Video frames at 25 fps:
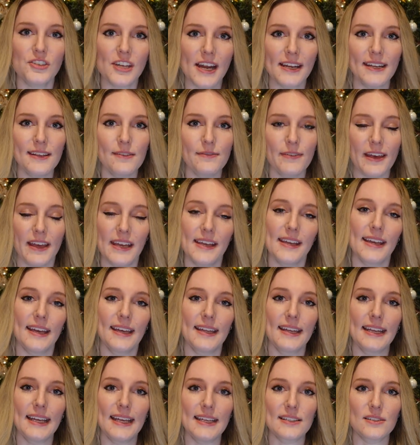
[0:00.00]
Jenny
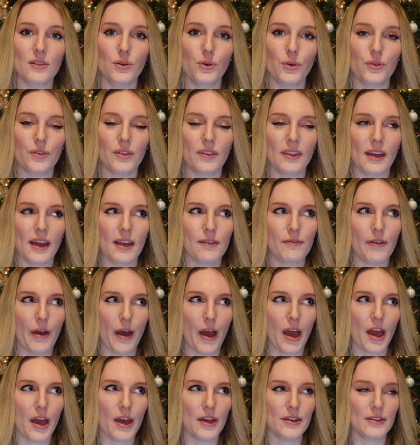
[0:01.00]
Fagan is an author that I've
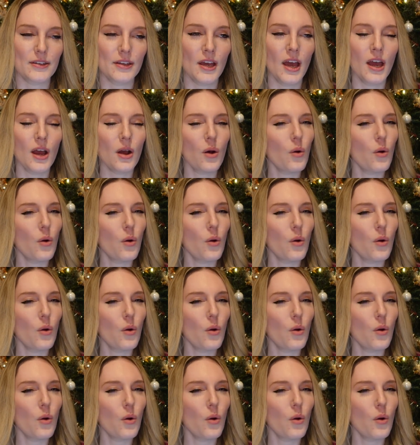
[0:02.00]
heard